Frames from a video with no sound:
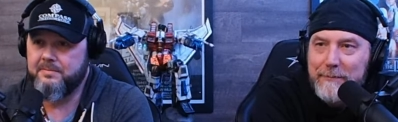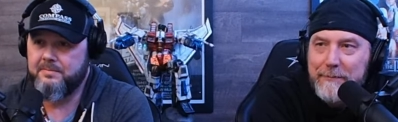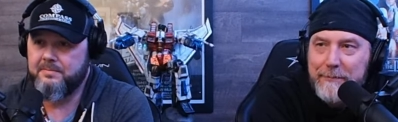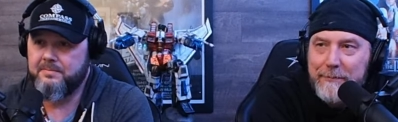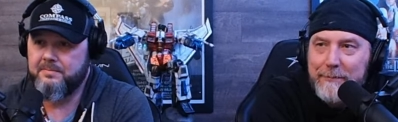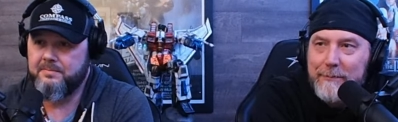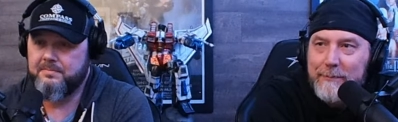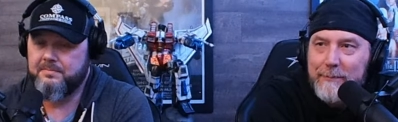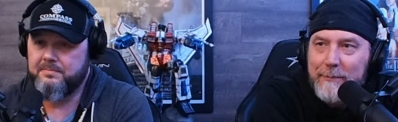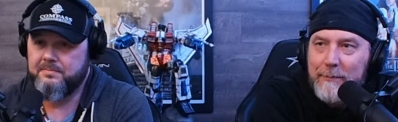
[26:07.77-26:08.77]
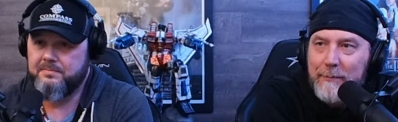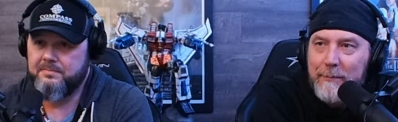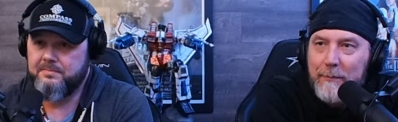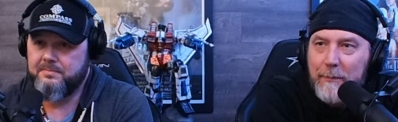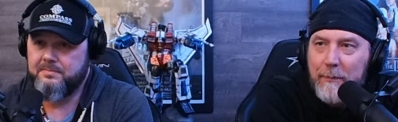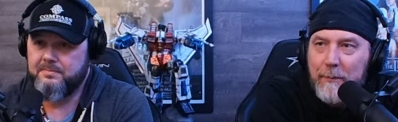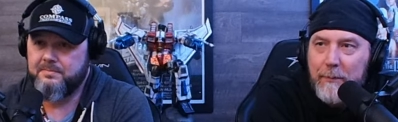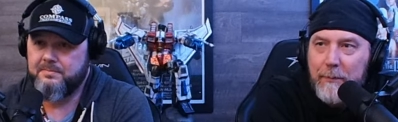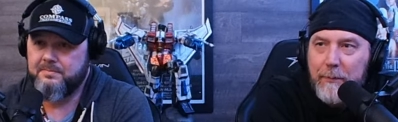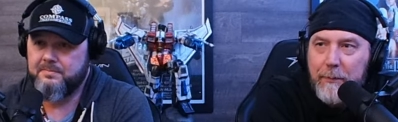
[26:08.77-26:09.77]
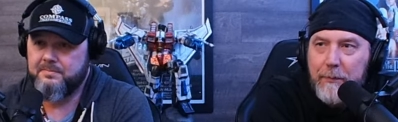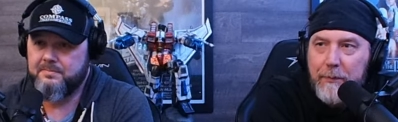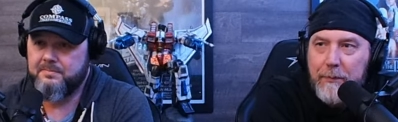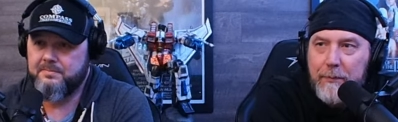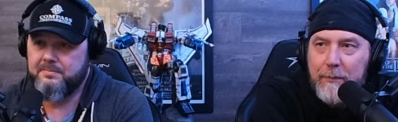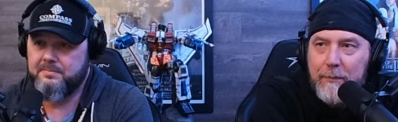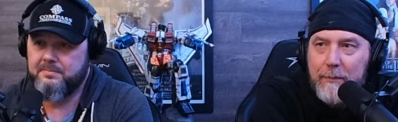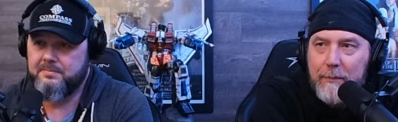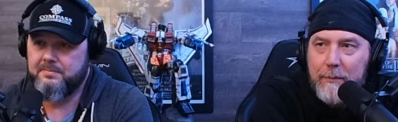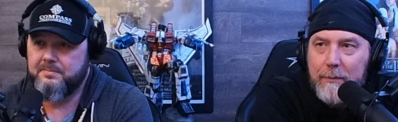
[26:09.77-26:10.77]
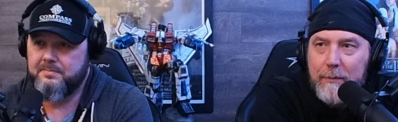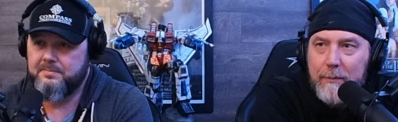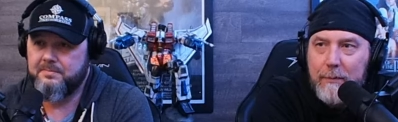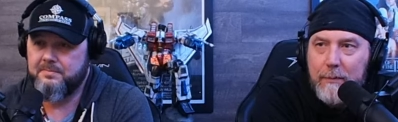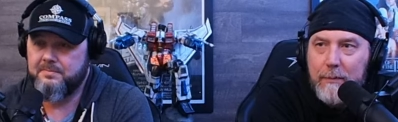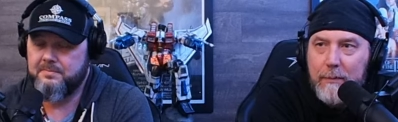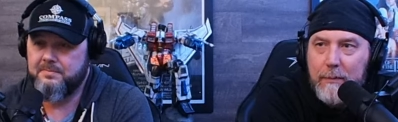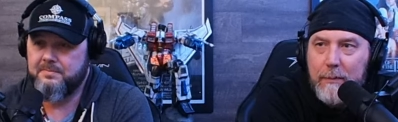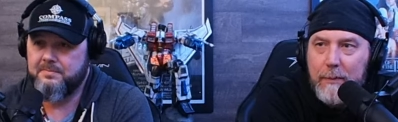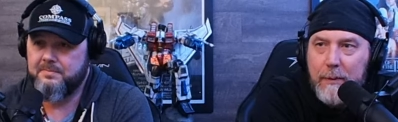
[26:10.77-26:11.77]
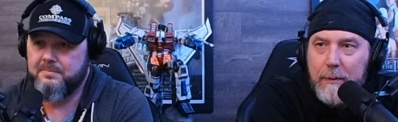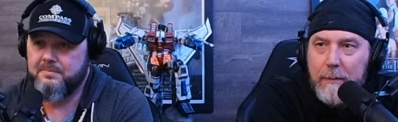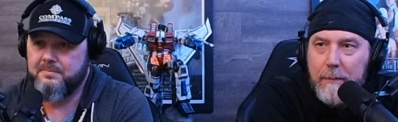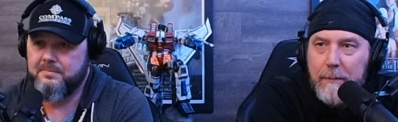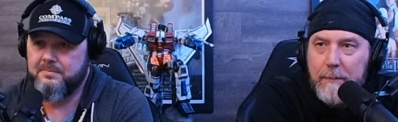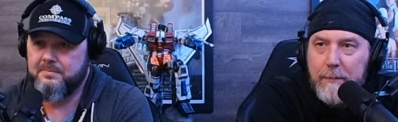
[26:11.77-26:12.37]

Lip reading: Nobody speaks.